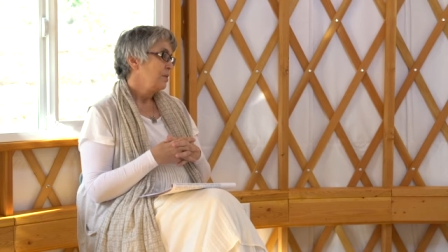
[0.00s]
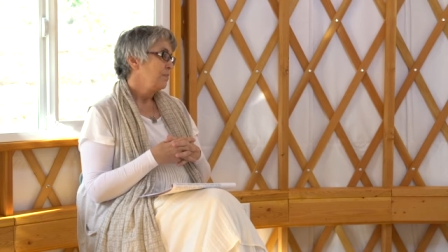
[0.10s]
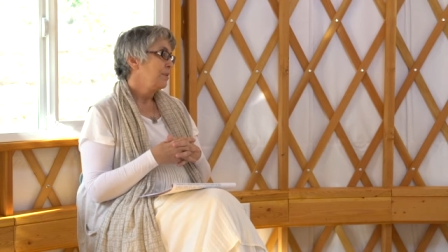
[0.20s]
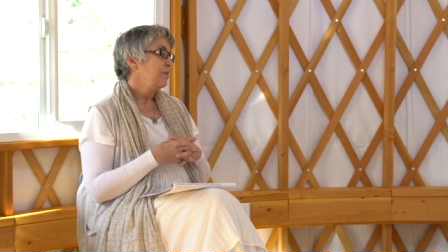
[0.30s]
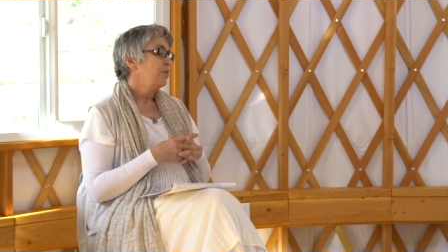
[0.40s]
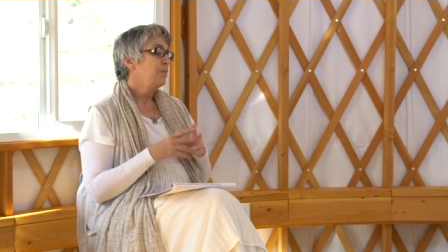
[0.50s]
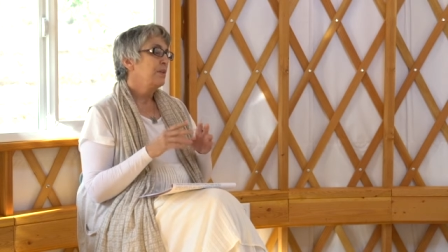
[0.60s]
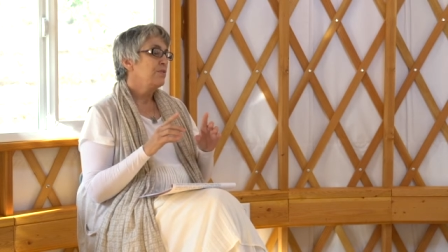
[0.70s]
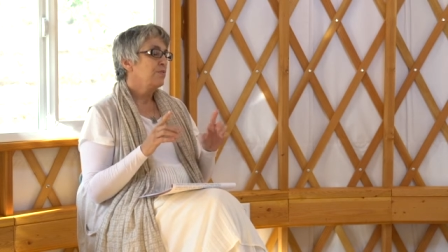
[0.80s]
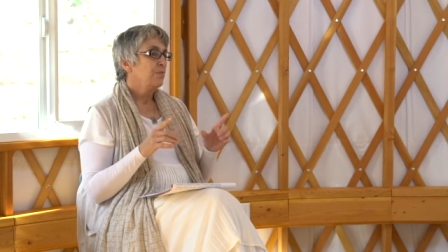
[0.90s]
But
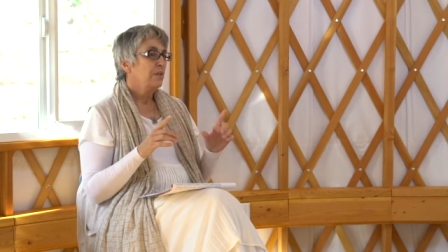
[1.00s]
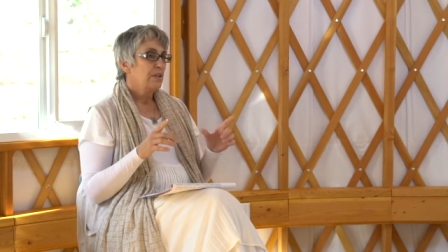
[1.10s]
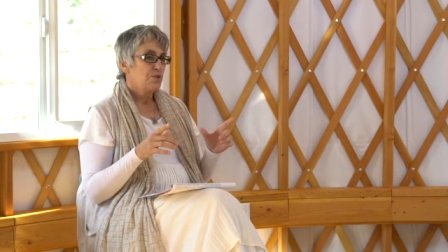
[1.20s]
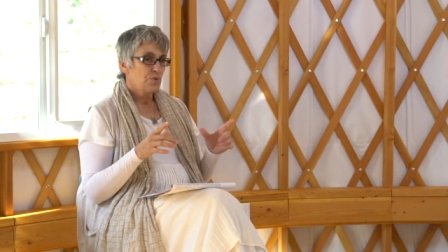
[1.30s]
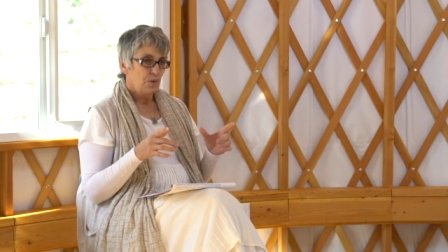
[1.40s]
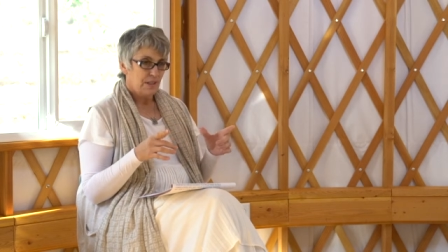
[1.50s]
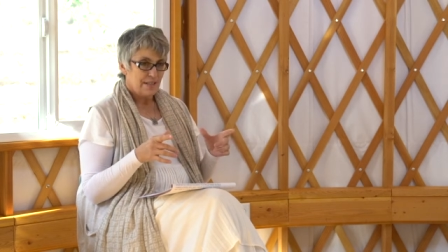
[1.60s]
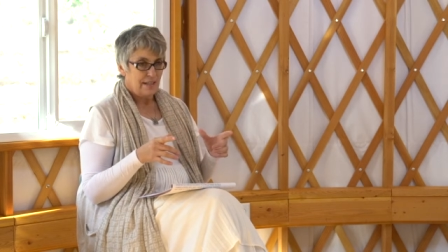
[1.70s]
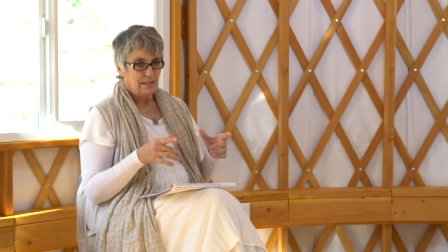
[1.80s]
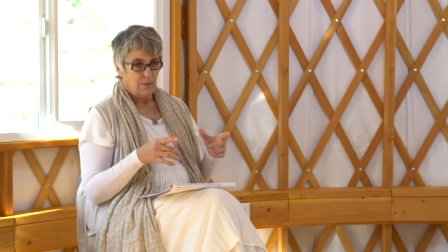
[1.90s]
nobody's really sure
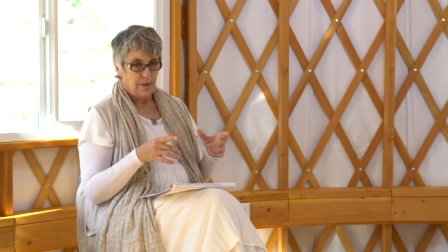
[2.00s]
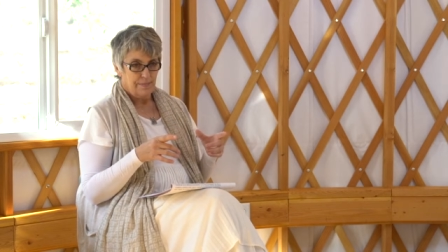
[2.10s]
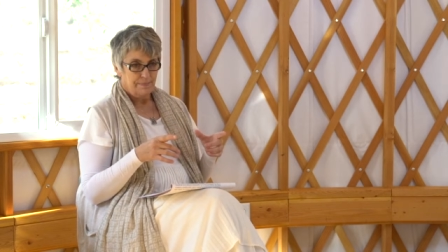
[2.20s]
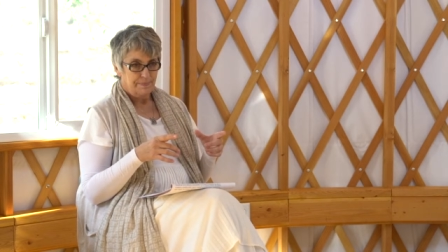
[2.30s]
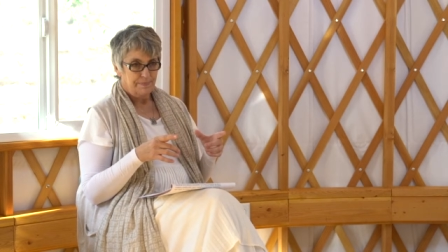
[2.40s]
exactly when.